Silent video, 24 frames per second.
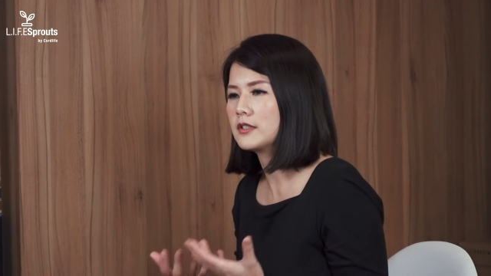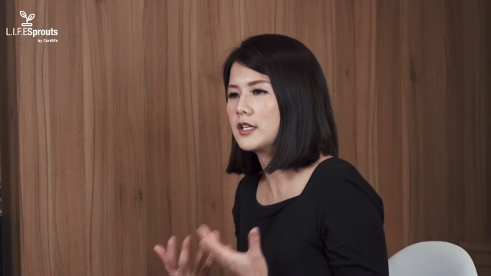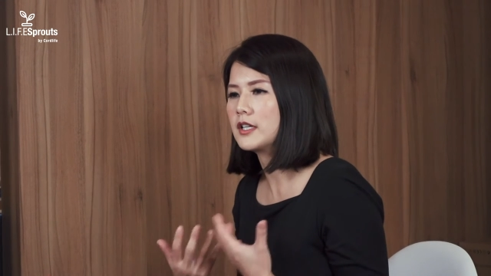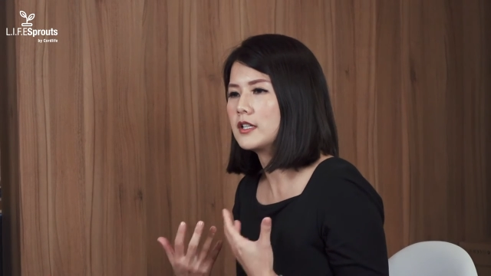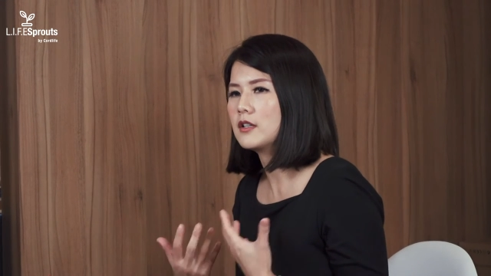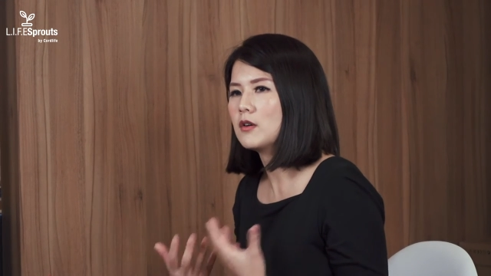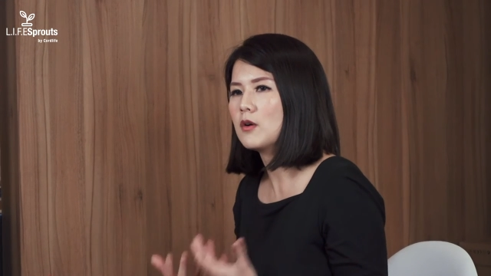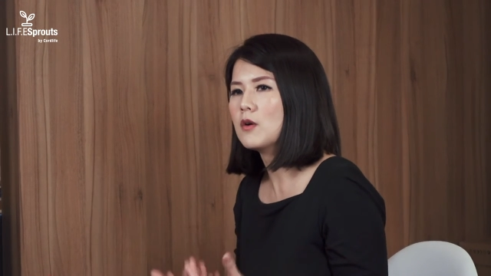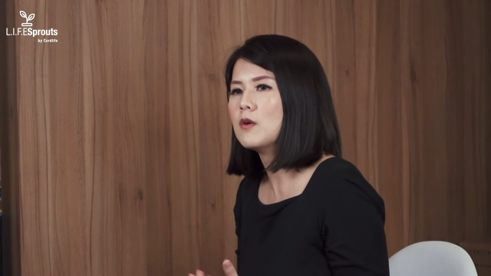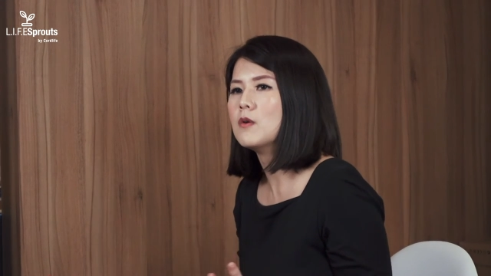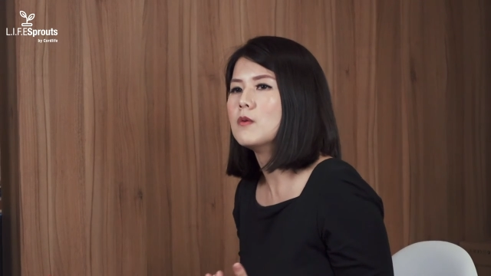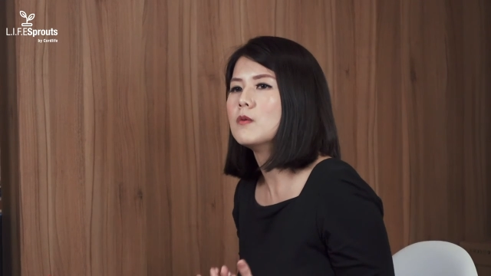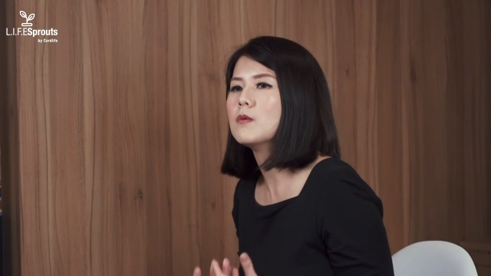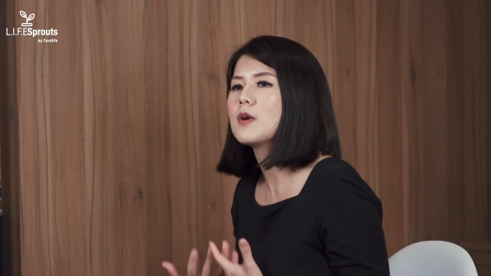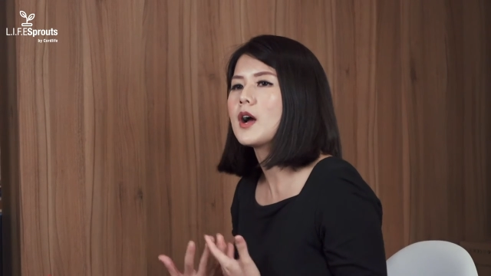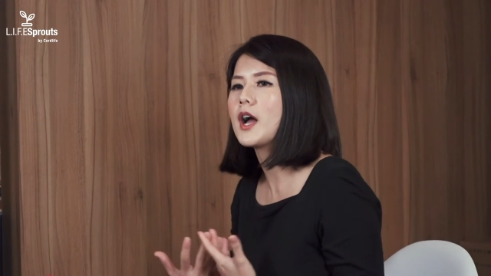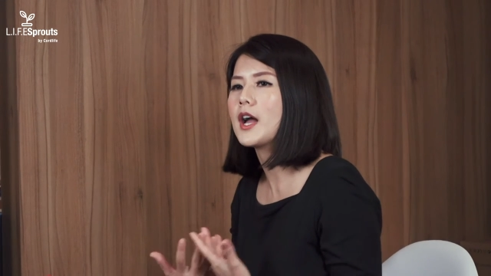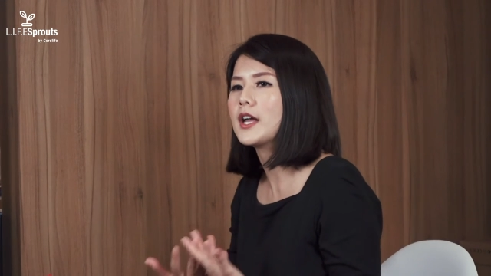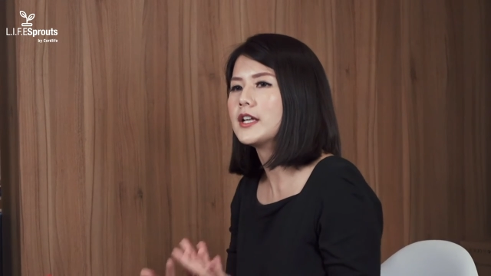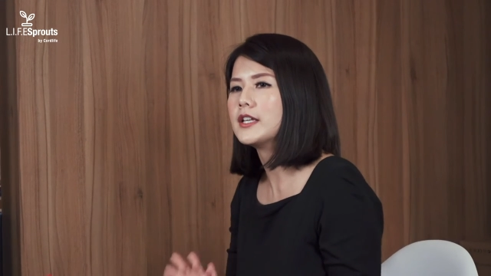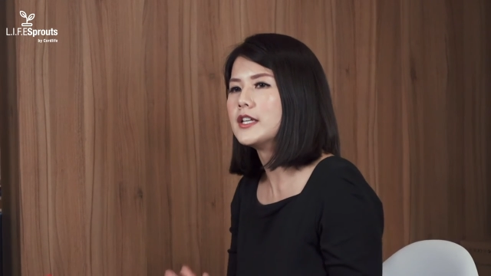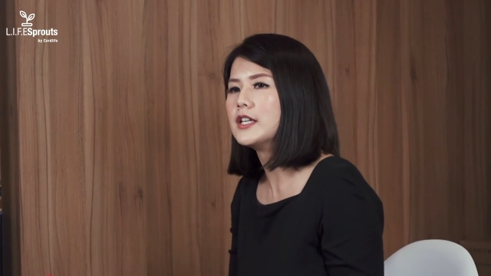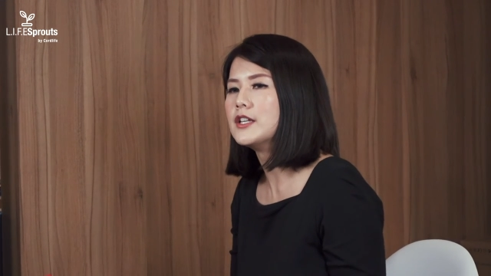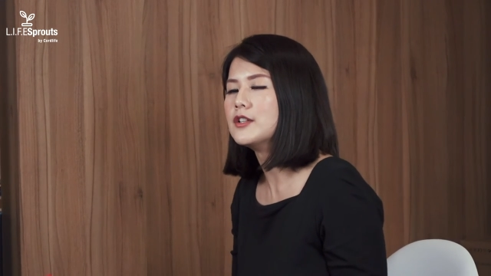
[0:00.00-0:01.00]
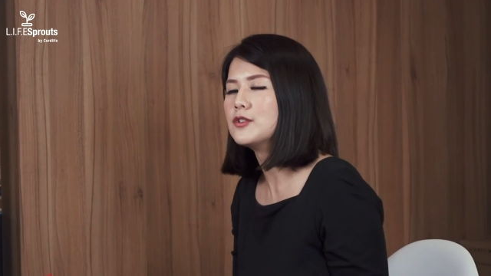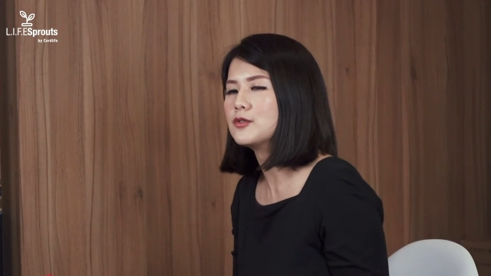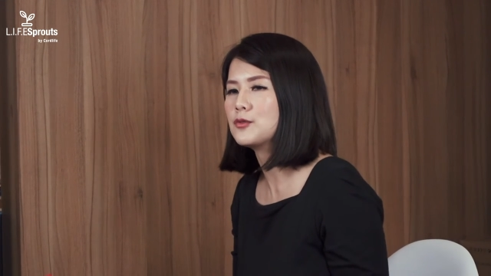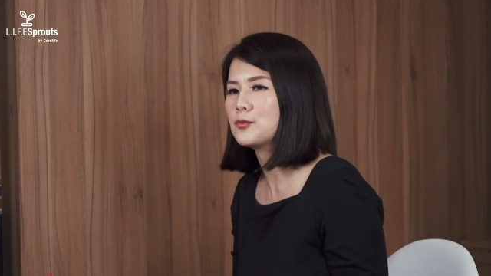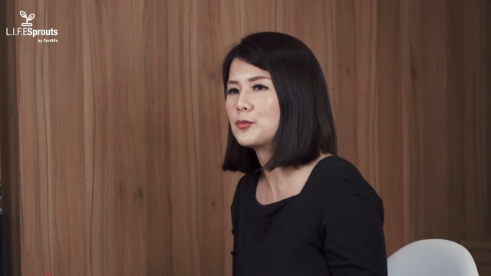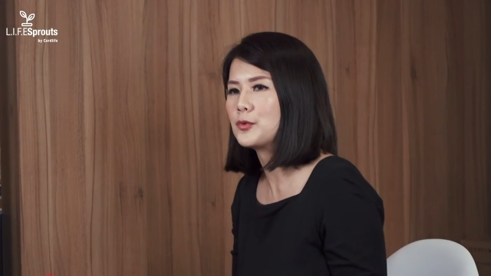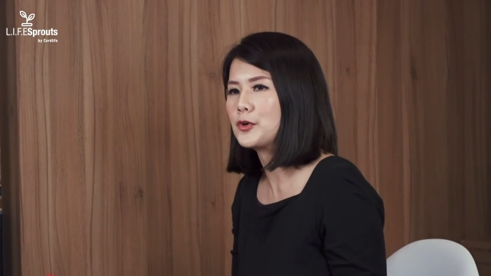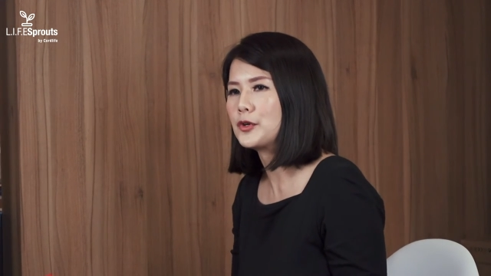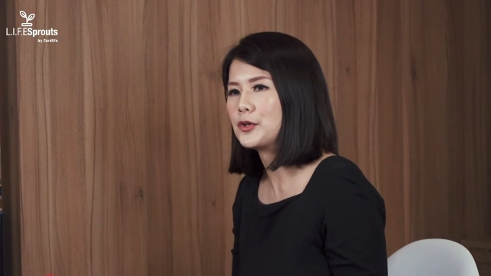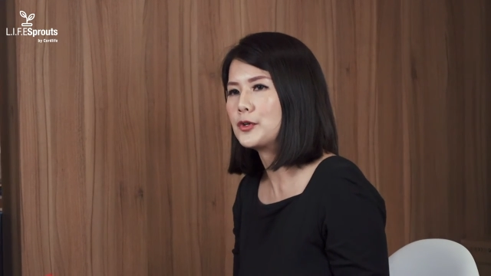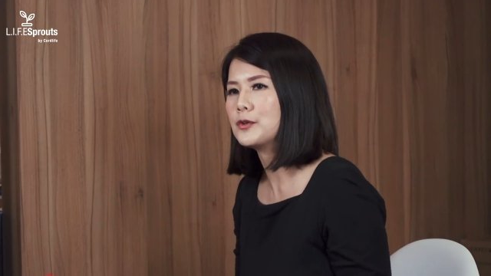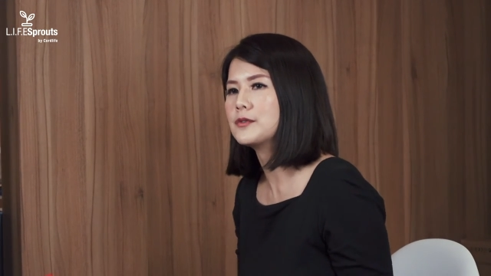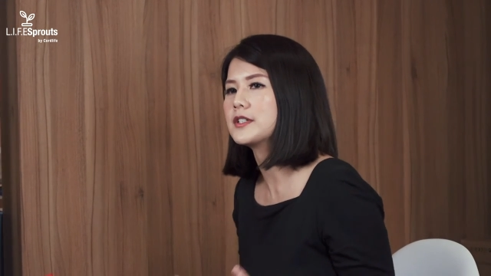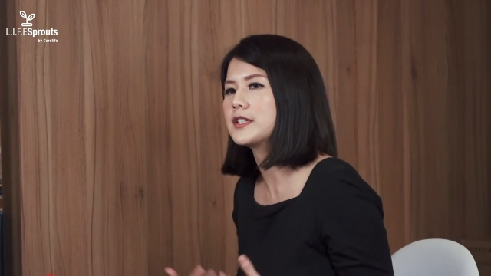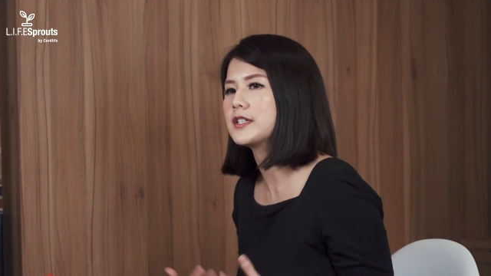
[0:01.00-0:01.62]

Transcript: that, oh, I need to produce